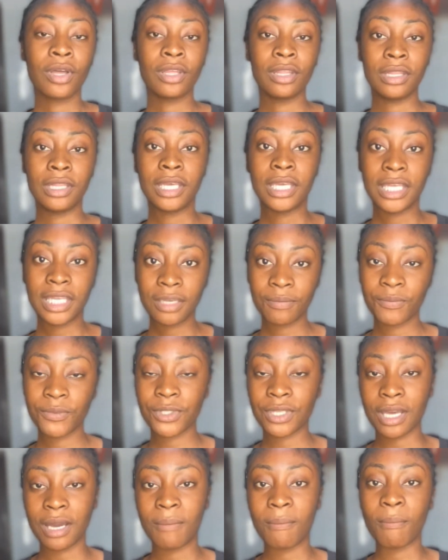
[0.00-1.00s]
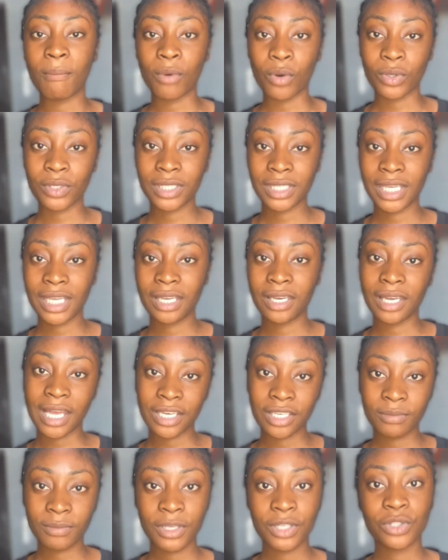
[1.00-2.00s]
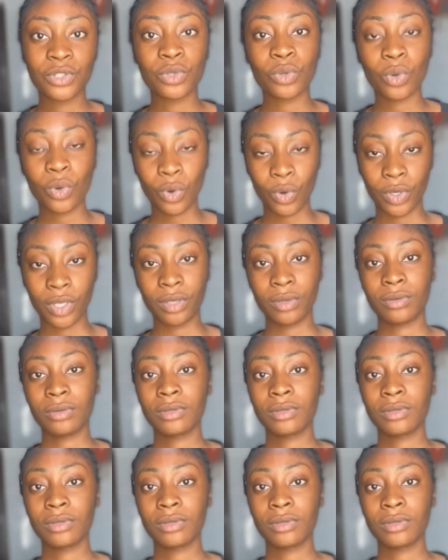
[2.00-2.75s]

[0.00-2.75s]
the hips and butt enlargement oil.